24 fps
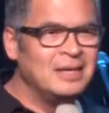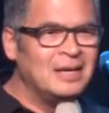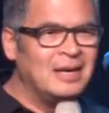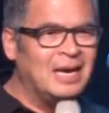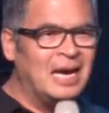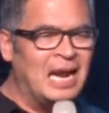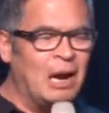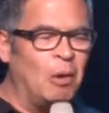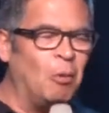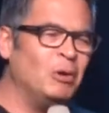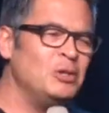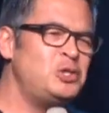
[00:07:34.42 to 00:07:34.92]

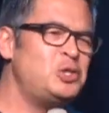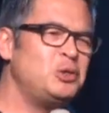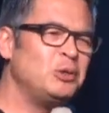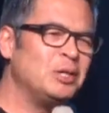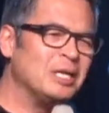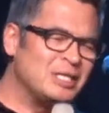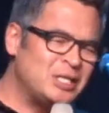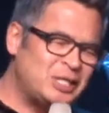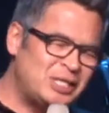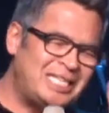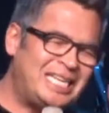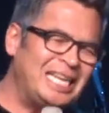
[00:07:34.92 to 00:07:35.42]
And I want you to
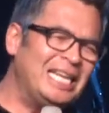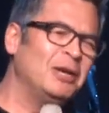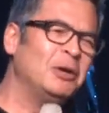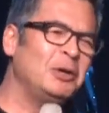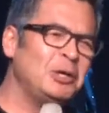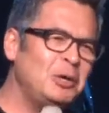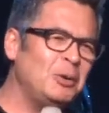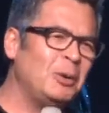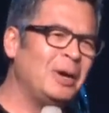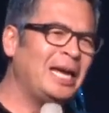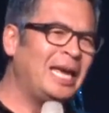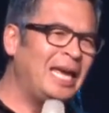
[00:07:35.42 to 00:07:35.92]
steal
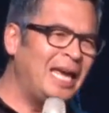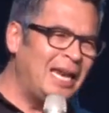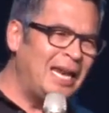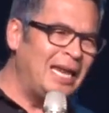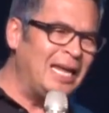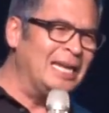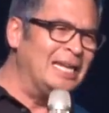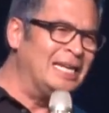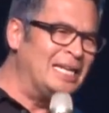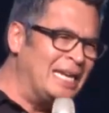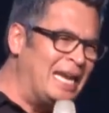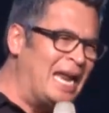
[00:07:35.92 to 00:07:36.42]
you a
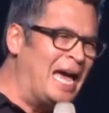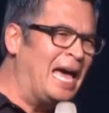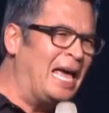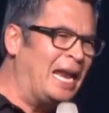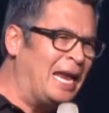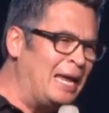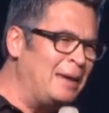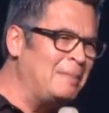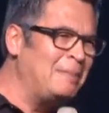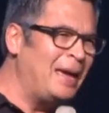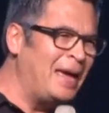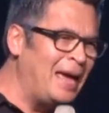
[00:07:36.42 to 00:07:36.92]
Gideon tonight.
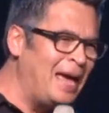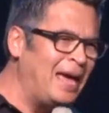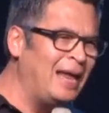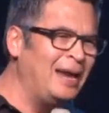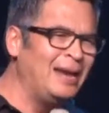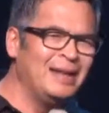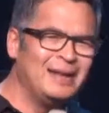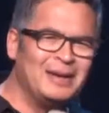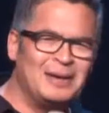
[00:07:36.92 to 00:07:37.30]
Amen?